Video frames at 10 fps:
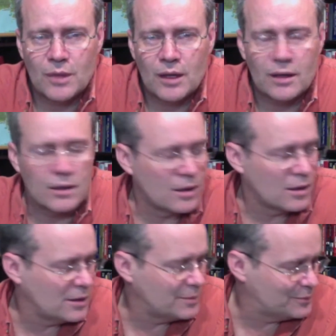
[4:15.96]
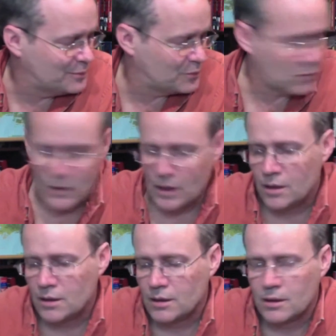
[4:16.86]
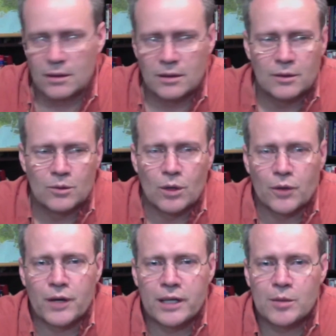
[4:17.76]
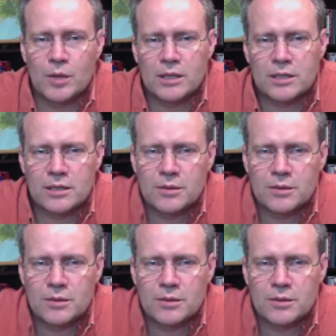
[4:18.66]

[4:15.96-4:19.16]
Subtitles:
All right. Well, thank you much.